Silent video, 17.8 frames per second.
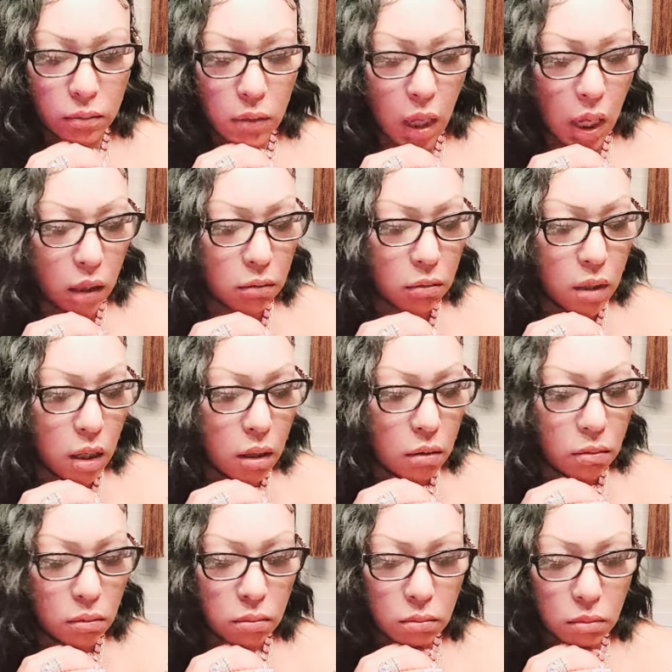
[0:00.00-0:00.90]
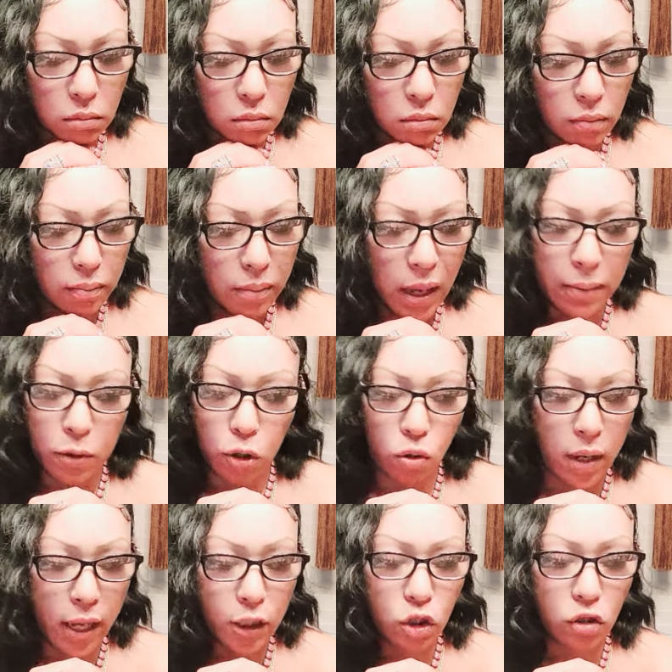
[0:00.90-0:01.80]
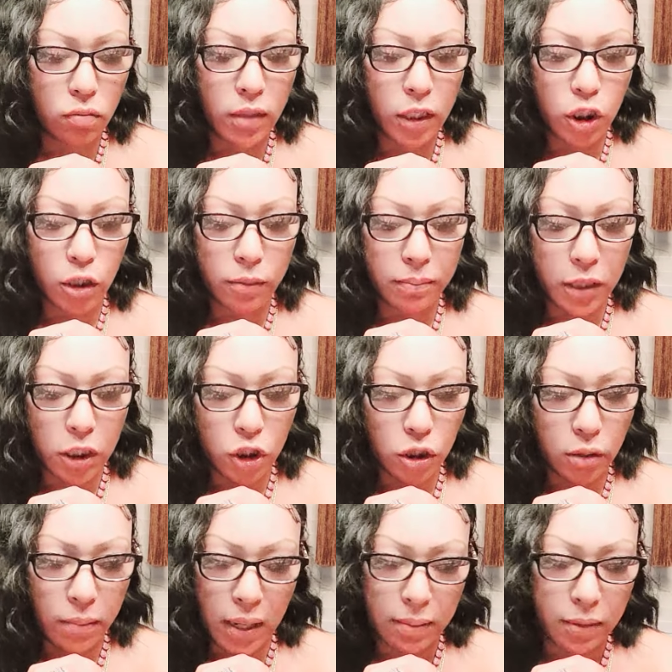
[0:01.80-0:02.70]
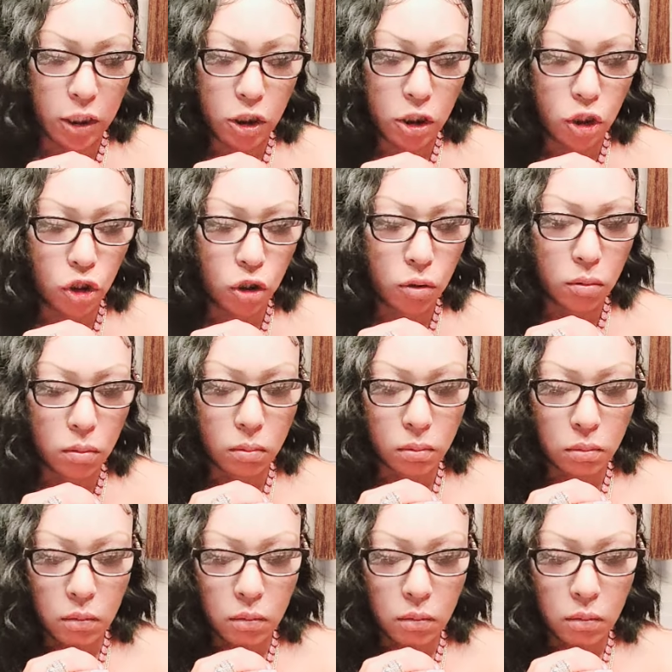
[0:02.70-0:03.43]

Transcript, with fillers: I don't know. Maybe you got too much ambition. Maybe this is you.